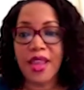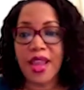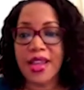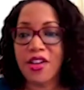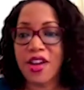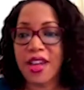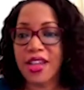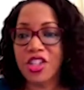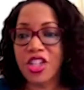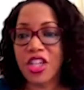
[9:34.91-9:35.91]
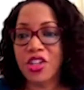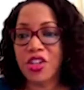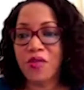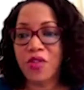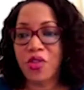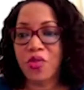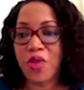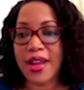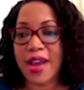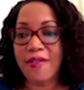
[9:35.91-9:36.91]
And here I can change the view
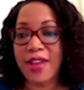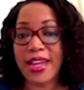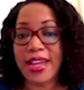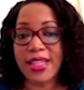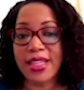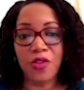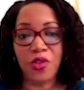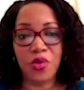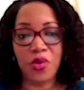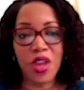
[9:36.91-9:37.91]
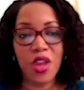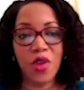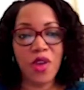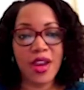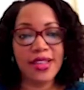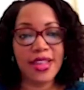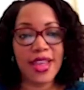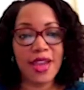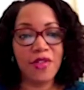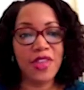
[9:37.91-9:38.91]
and have a list view where I see
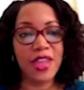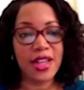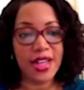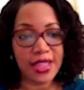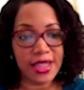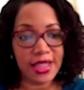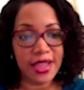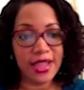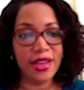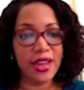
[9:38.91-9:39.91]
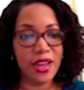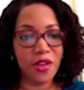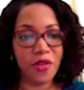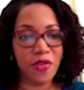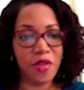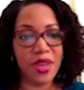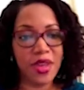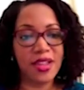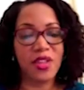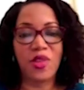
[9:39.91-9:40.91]
everything listed here for me.
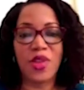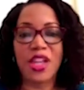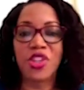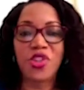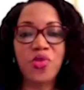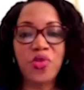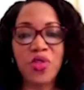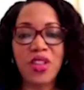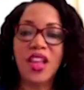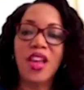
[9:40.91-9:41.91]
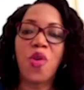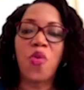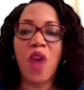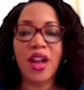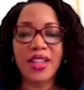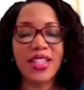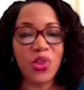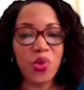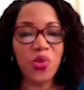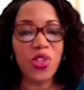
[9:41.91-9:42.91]
So you can choose what
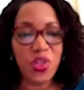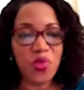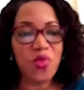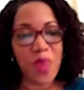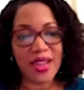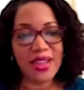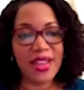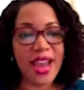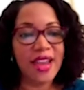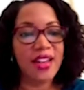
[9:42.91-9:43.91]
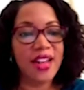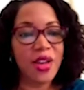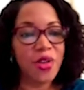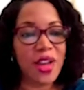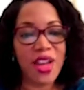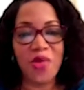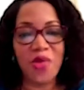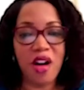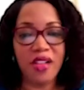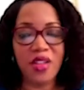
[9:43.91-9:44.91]
suits you best, the kind of layout that you
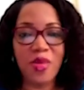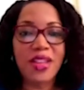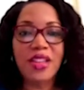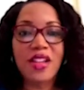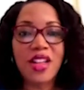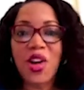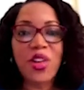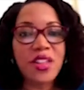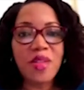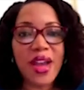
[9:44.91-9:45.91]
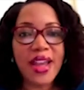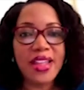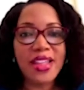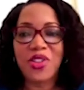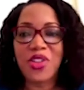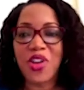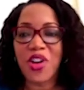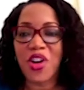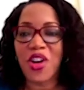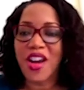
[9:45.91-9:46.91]
want. So basically customize to
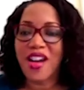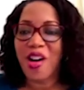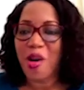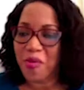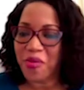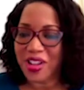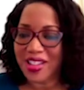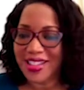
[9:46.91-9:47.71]
your comfort.